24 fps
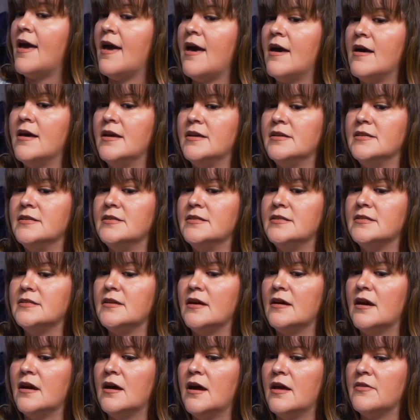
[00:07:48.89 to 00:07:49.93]
And
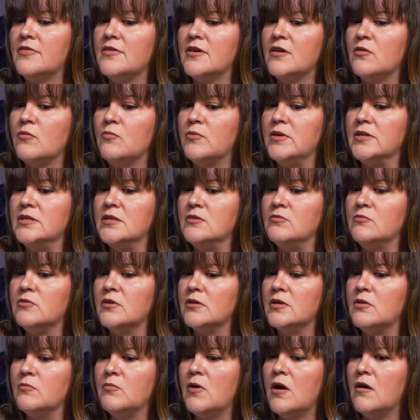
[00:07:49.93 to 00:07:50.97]
uh, I think we did
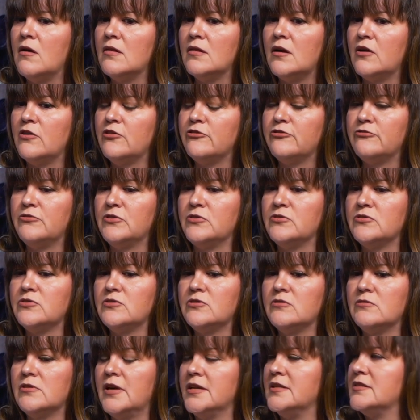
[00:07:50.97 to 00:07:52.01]
really well. Our
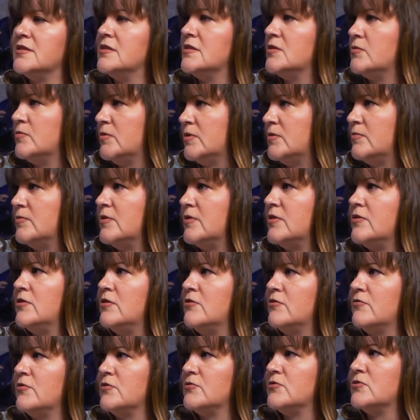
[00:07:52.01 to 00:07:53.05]
first license was with
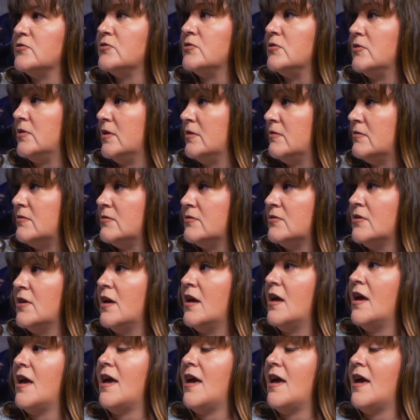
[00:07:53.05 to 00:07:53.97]
Universal Studios. Yeah.